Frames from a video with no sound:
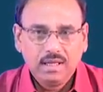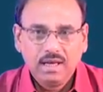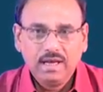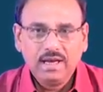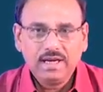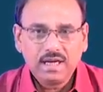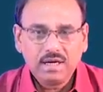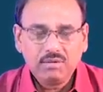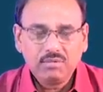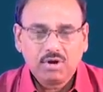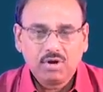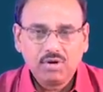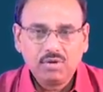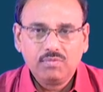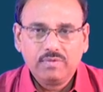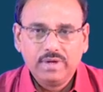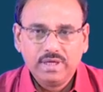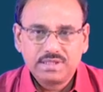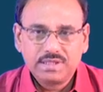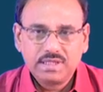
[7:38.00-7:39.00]
Later on,
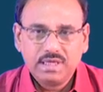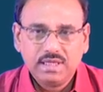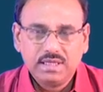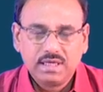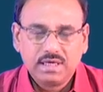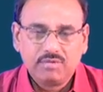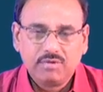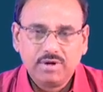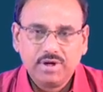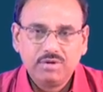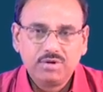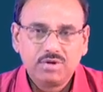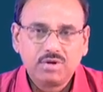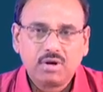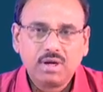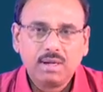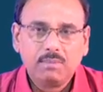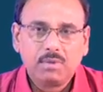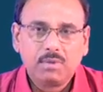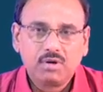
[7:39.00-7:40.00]
we will see that when we
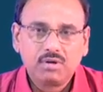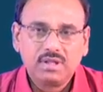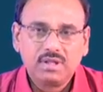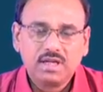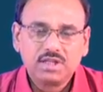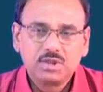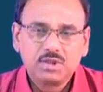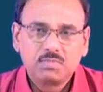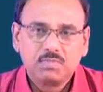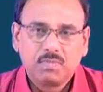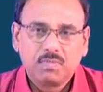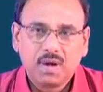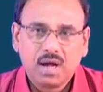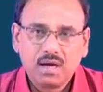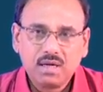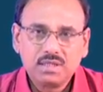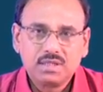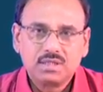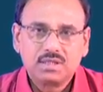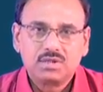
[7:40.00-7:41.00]
talk about the
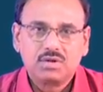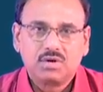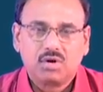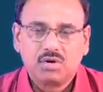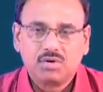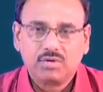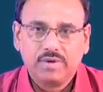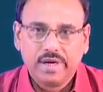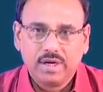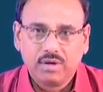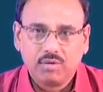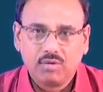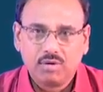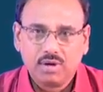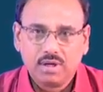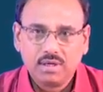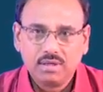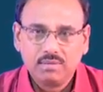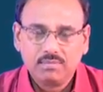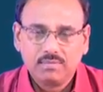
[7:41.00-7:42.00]
sparse
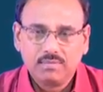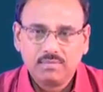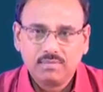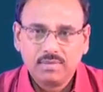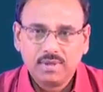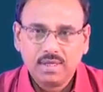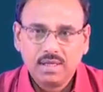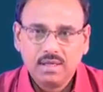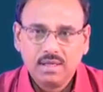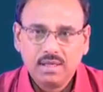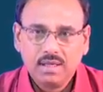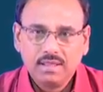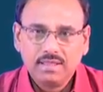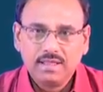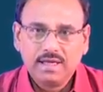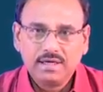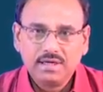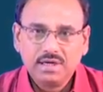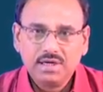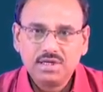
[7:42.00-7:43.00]
autoencoder,
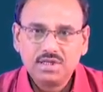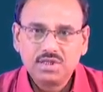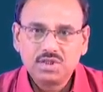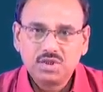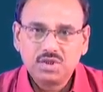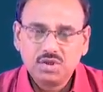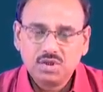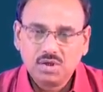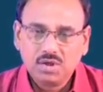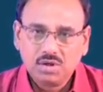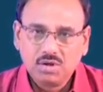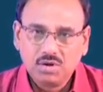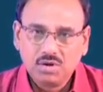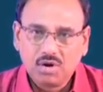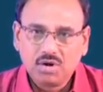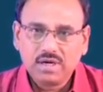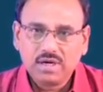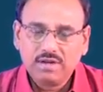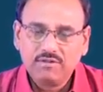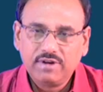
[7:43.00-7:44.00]
that it is
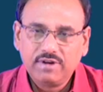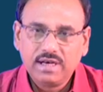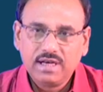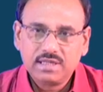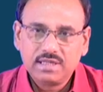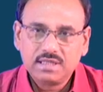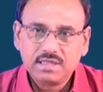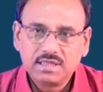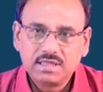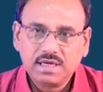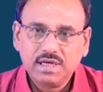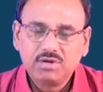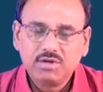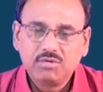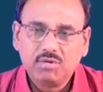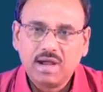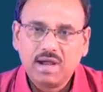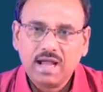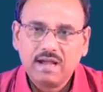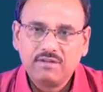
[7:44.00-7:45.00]
not even necessary
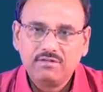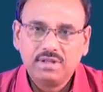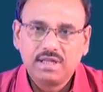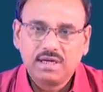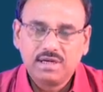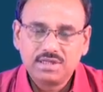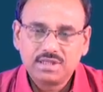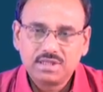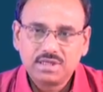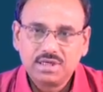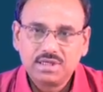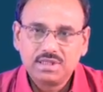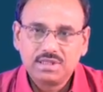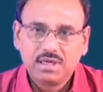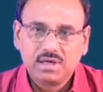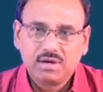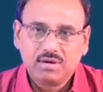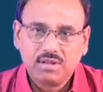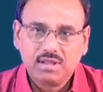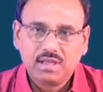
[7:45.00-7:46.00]
to have the
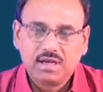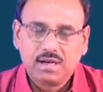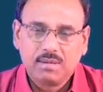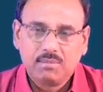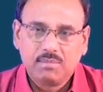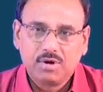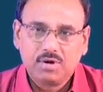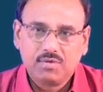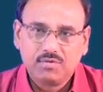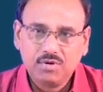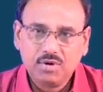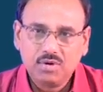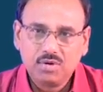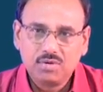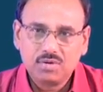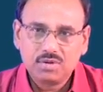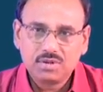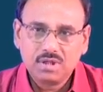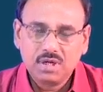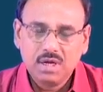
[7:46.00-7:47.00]
restriction on the number of
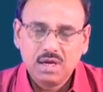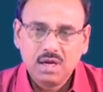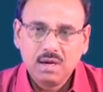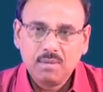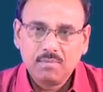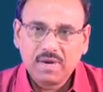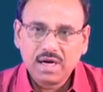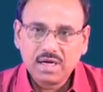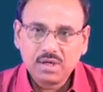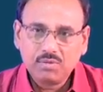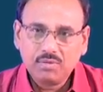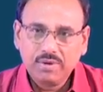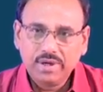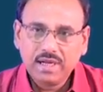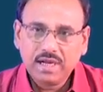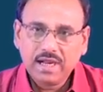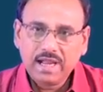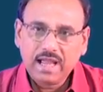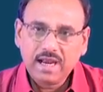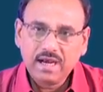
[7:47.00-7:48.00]
nodes, but we
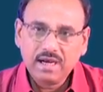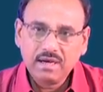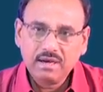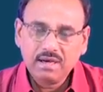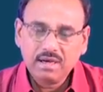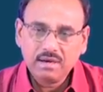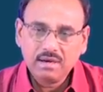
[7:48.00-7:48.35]
can